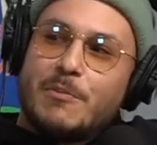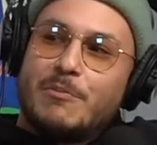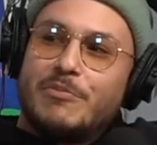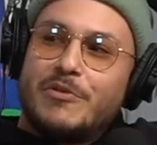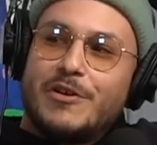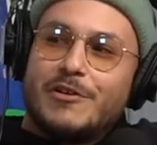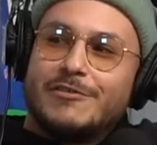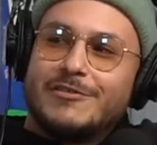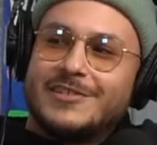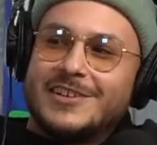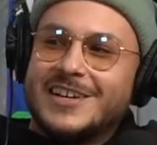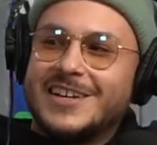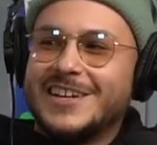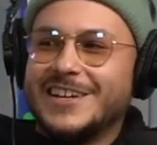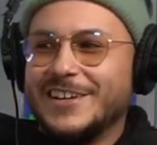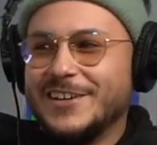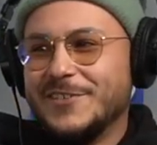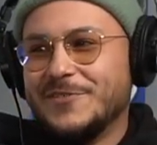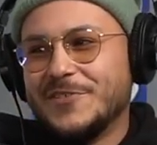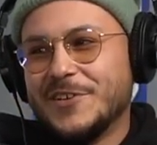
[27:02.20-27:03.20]
broke.
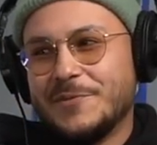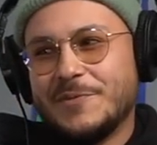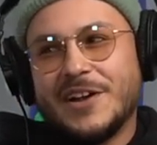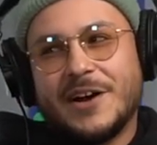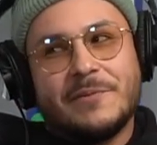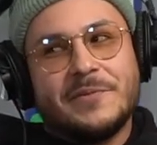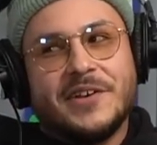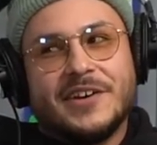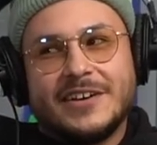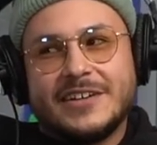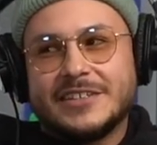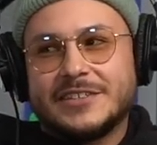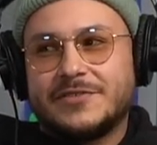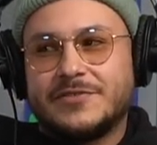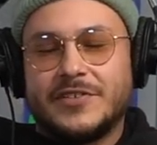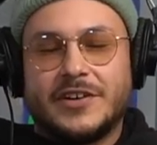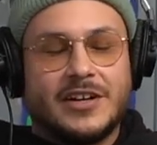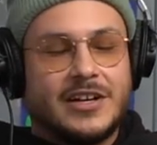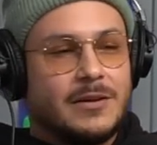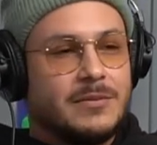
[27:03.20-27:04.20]
You feel me? I'm young as
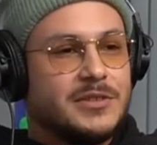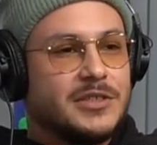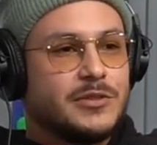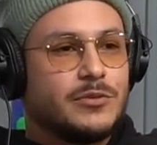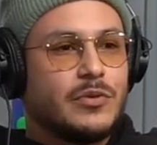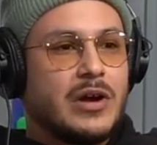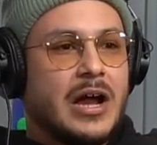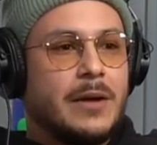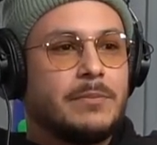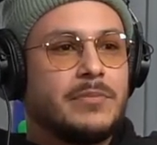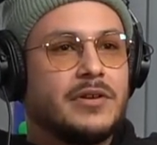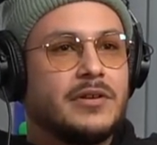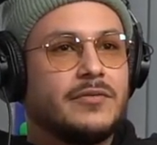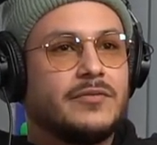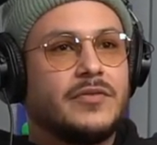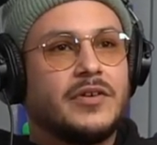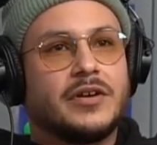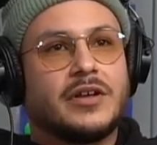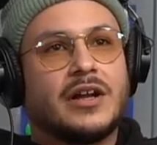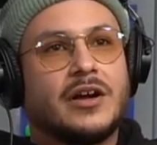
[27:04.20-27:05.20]
fuck. I'm just rapping.
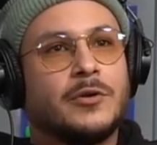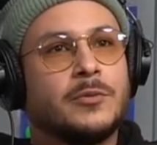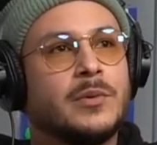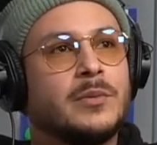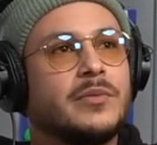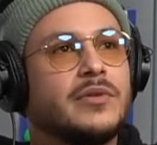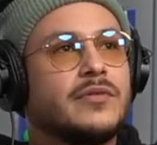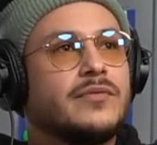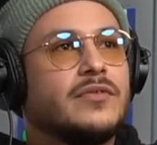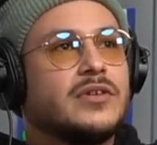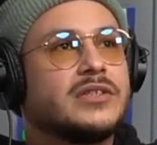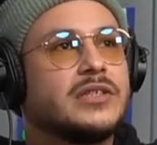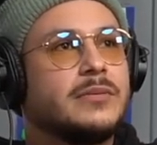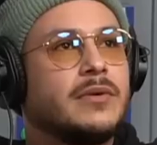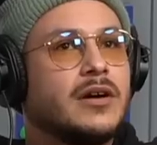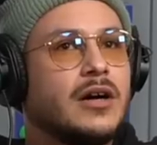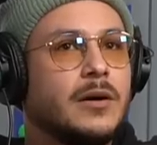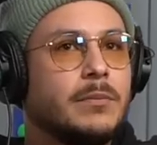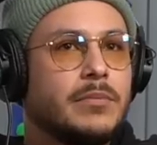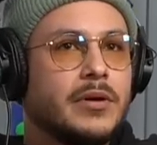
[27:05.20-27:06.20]
Fucking, I remember the first time
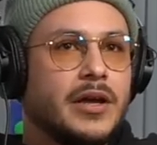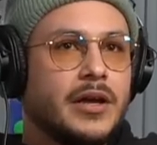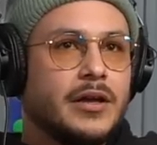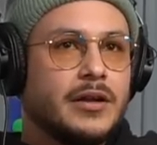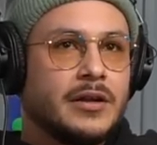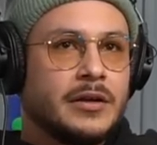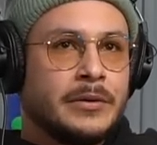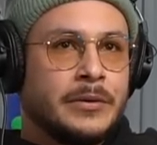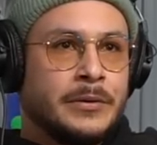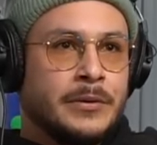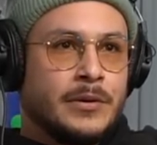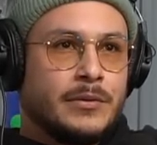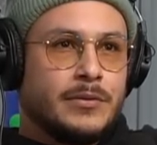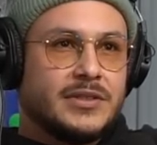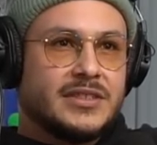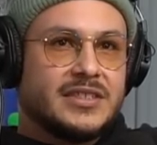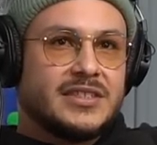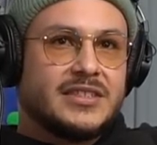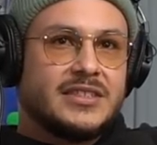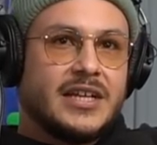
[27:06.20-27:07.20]
I got paid
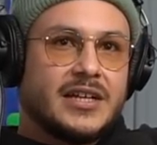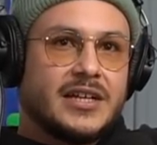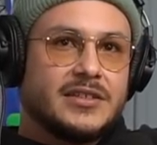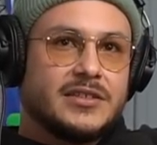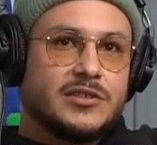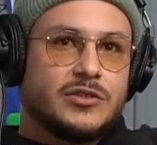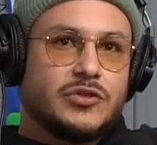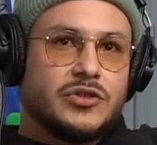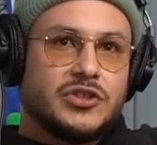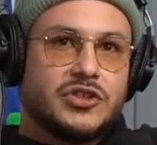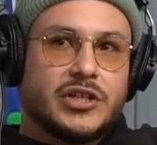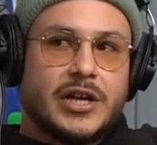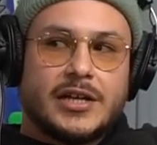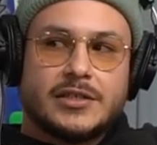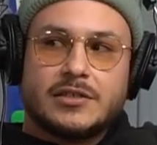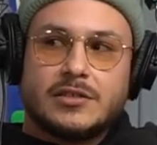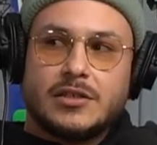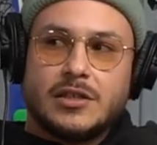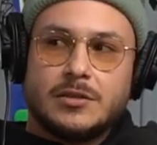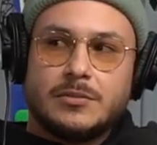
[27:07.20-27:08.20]
was at Second Street
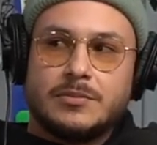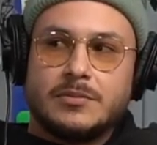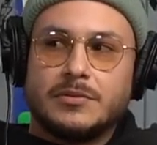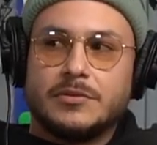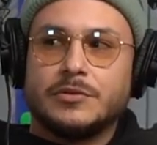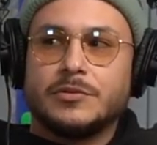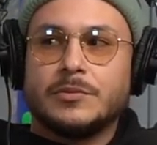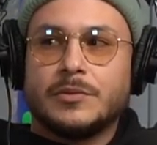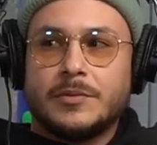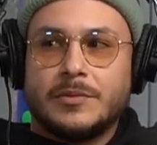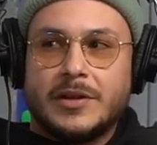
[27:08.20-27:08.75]
Jazz Club. You remember